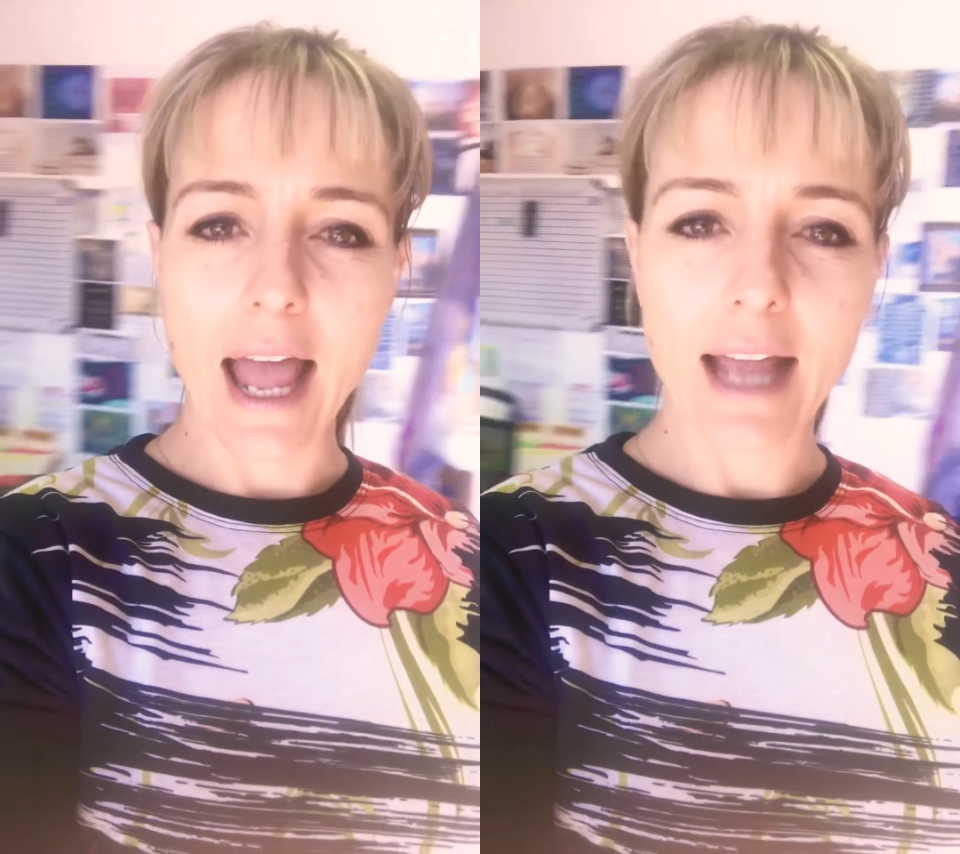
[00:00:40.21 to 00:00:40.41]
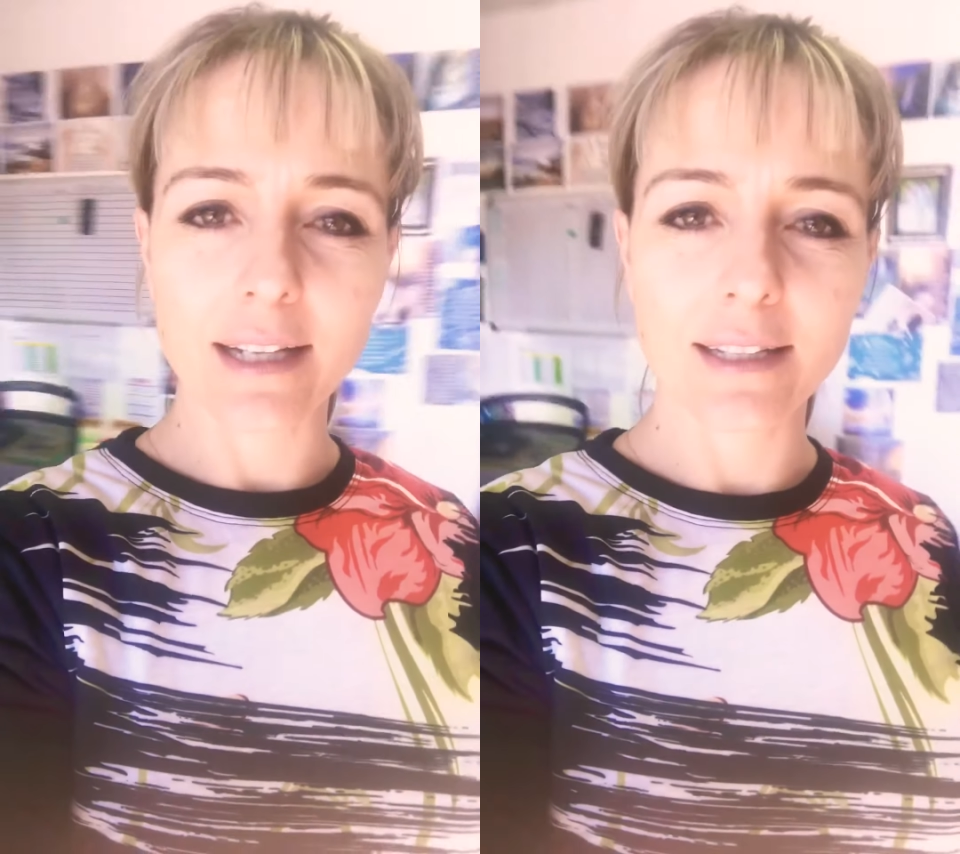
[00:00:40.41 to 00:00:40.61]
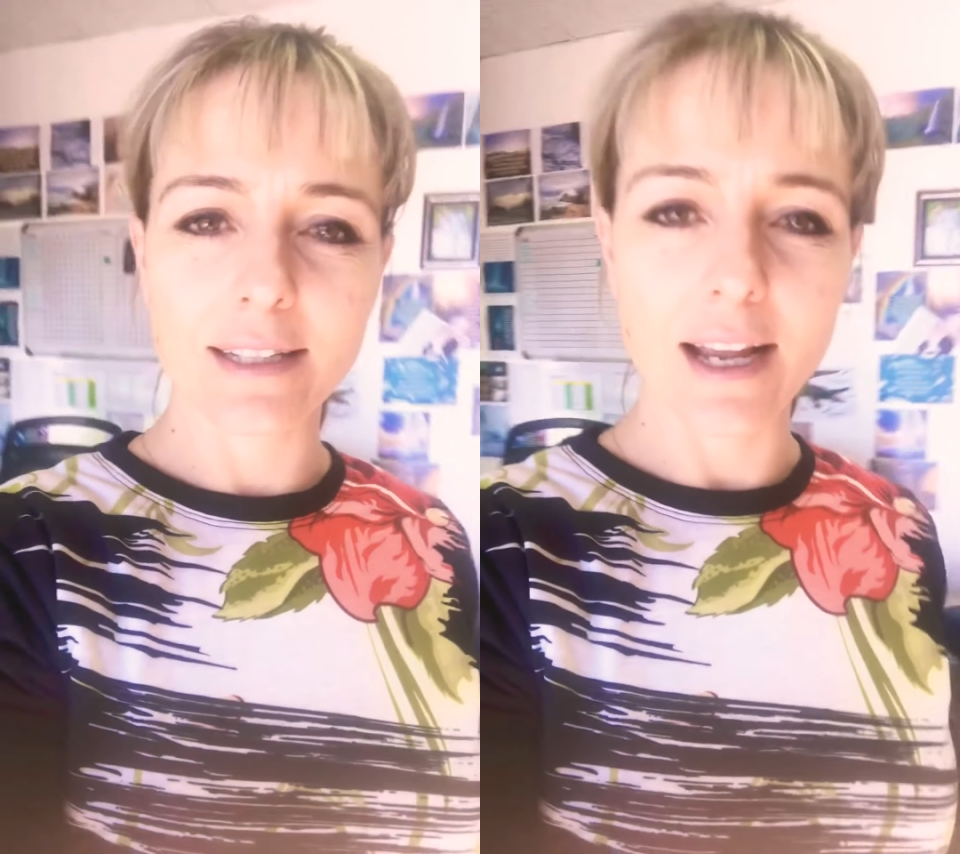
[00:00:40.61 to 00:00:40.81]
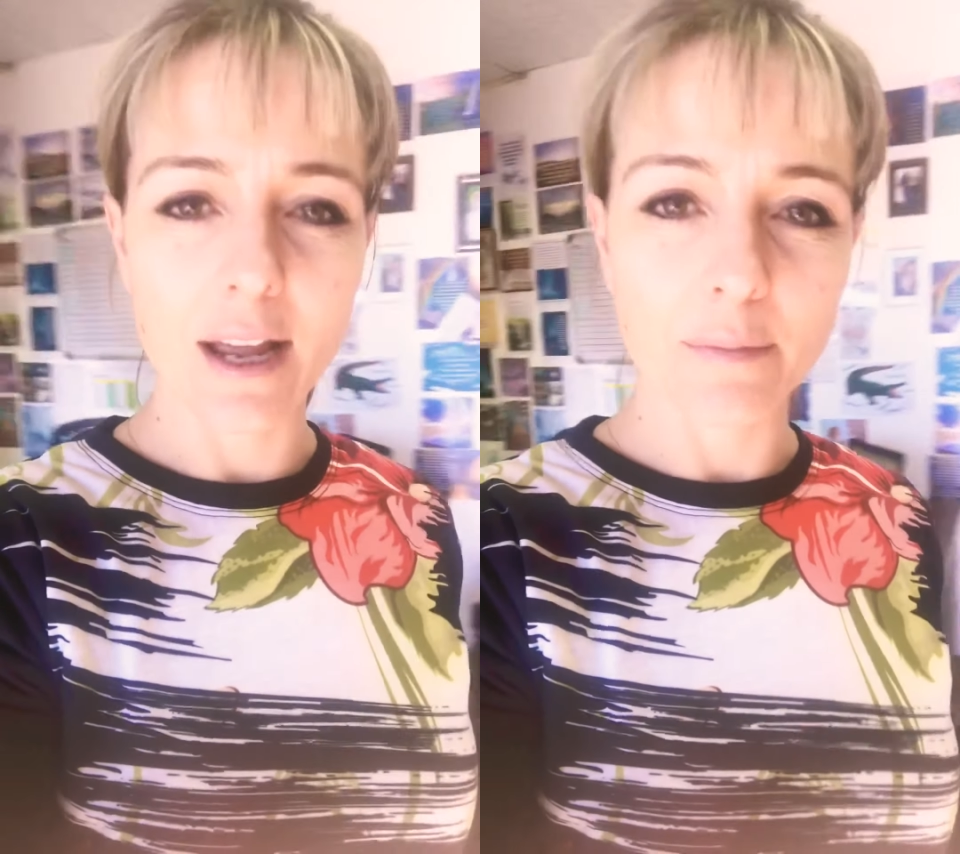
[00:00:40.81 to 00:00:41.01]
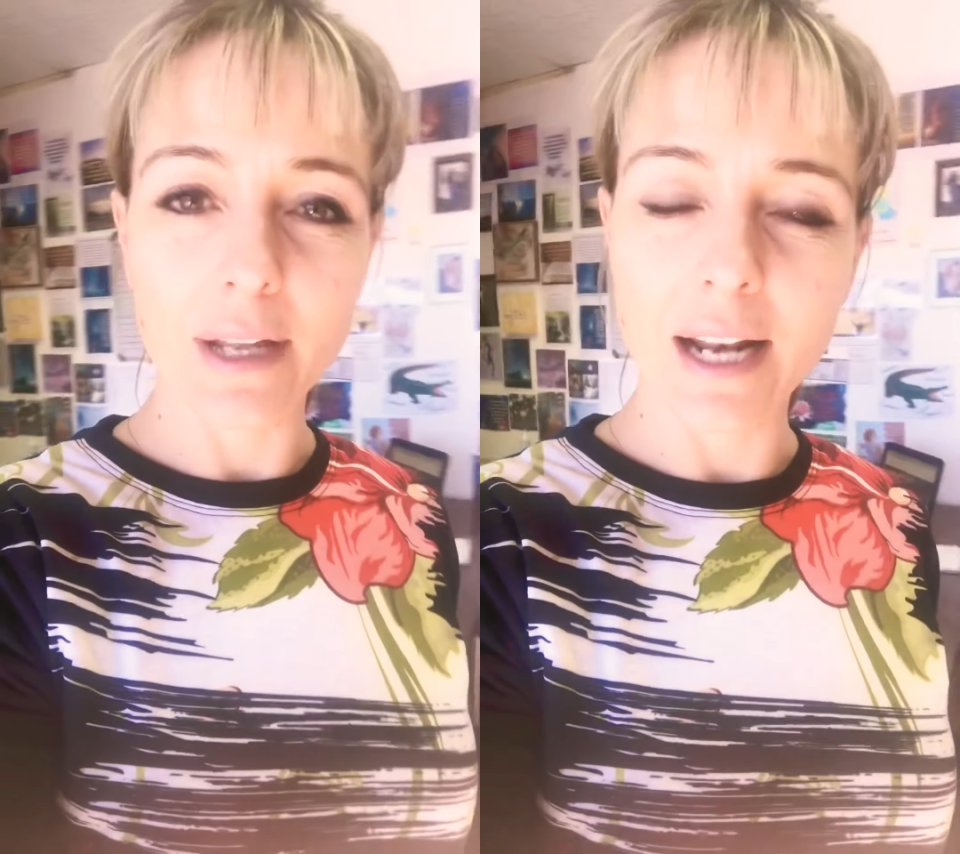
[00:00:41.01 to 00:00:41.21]
And
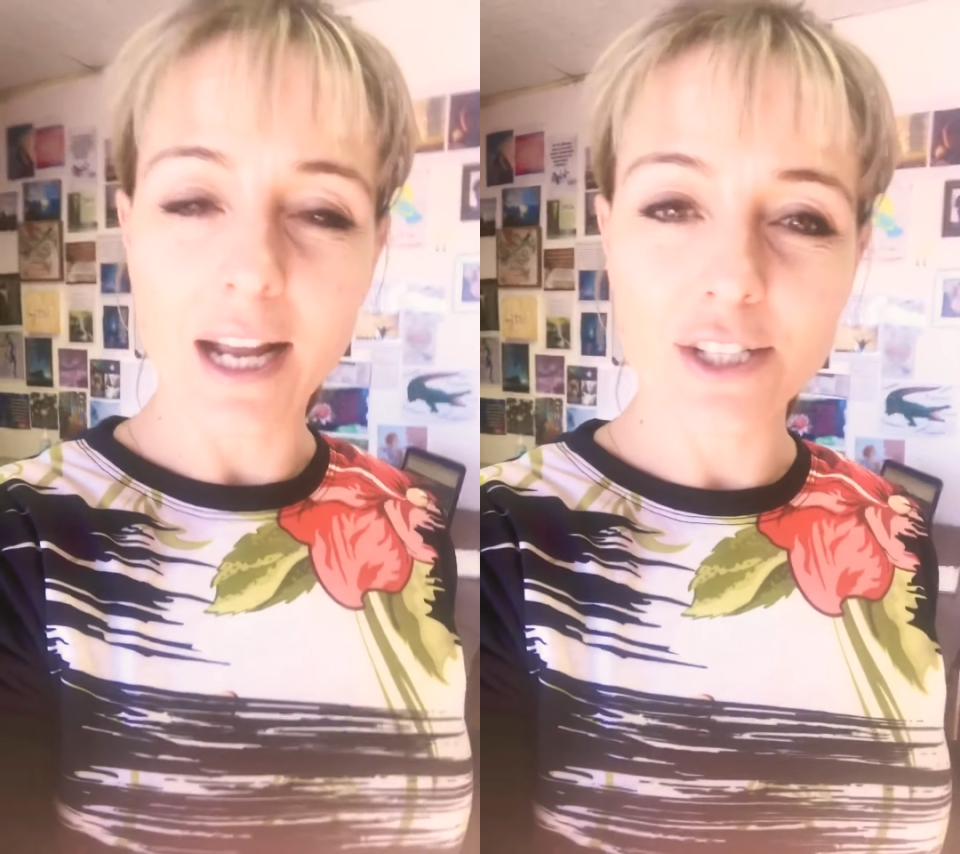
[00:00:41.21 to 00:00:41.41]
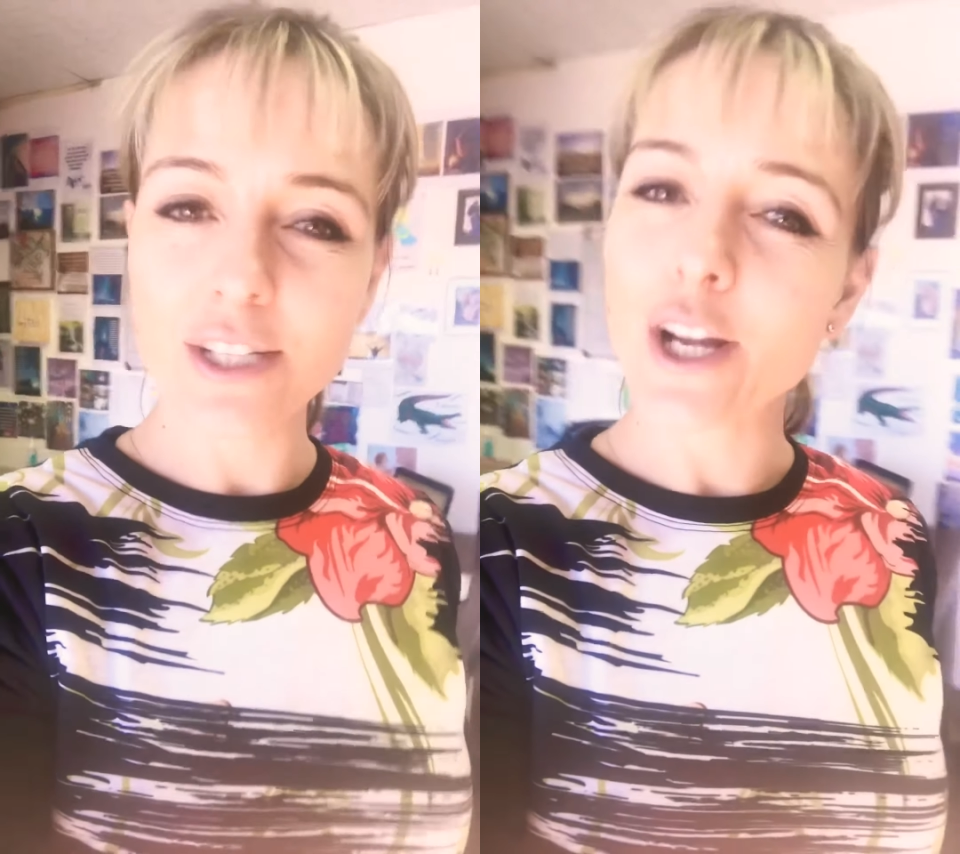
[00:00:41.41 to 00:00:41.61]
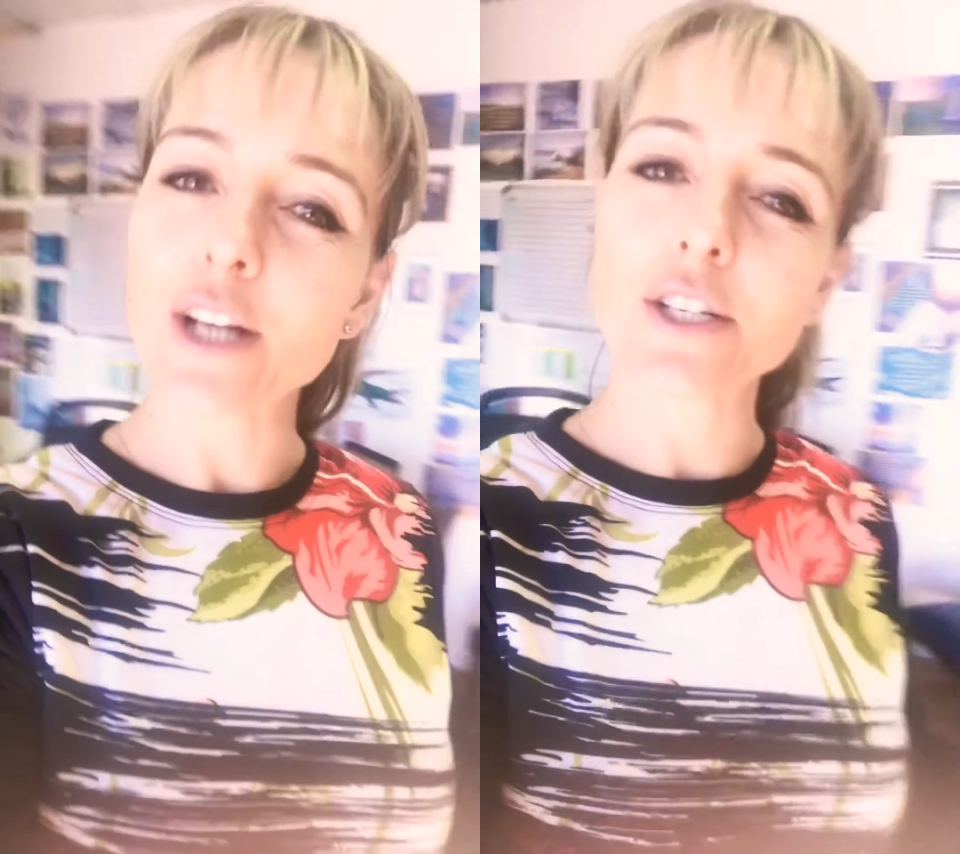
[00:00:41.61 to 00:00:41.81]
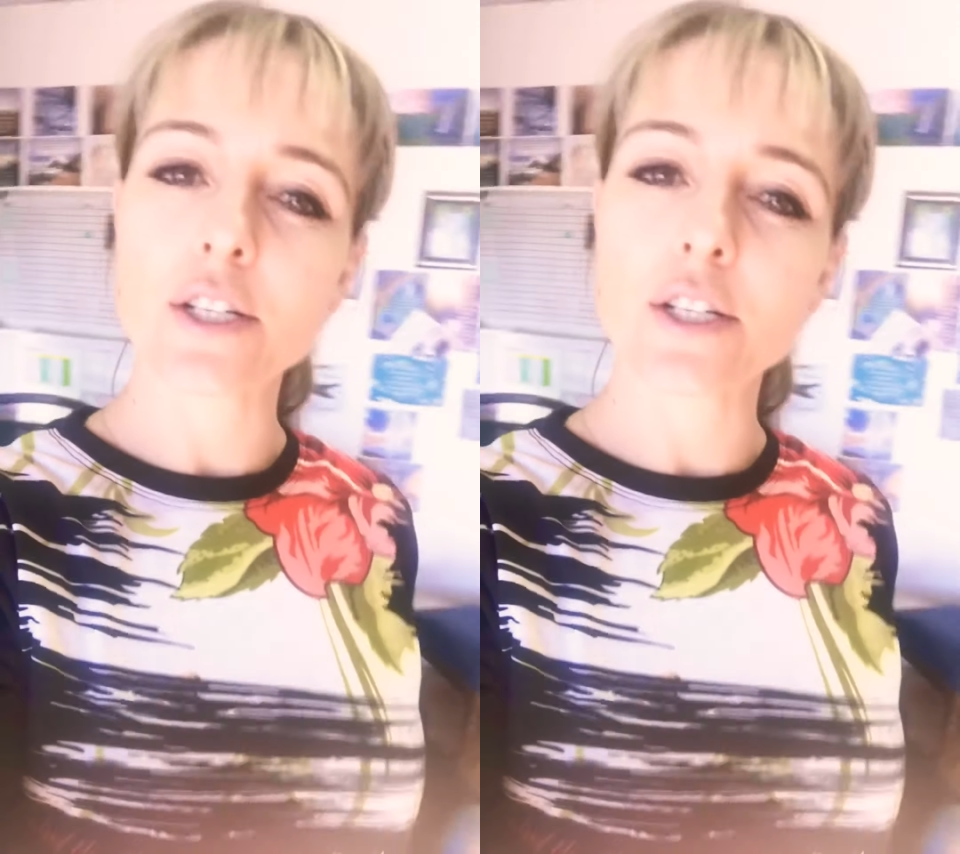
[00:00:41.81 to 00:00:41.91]
then I just go to